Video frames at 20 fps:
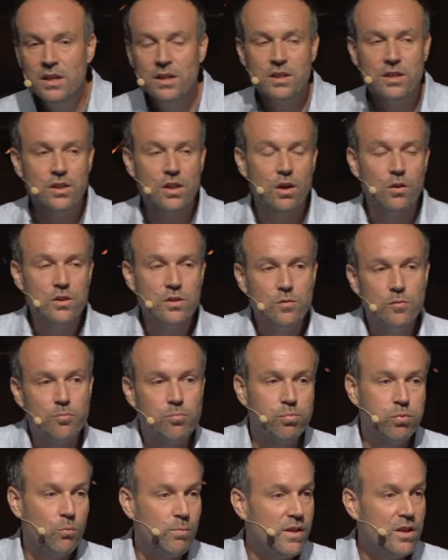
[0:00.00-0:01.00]
You know, you'd
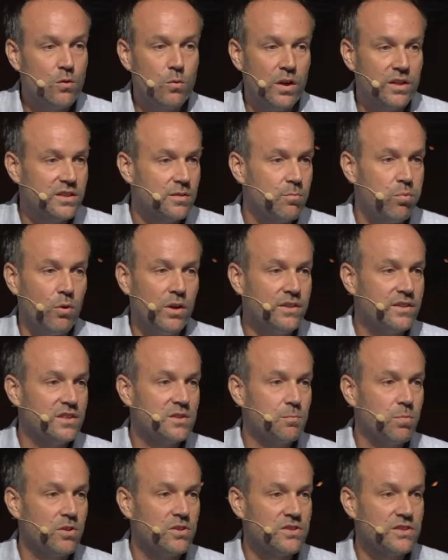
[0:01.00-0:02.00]
be quick to point this
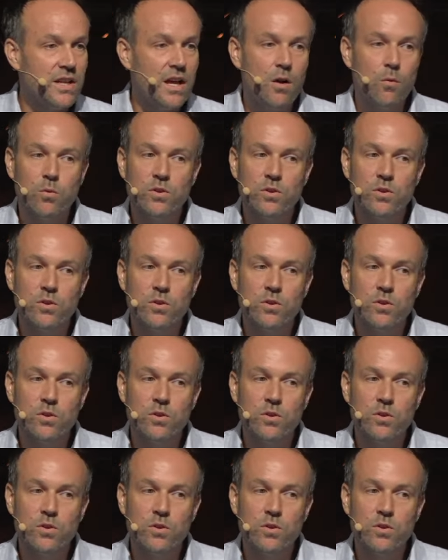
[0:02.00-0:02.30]
person out.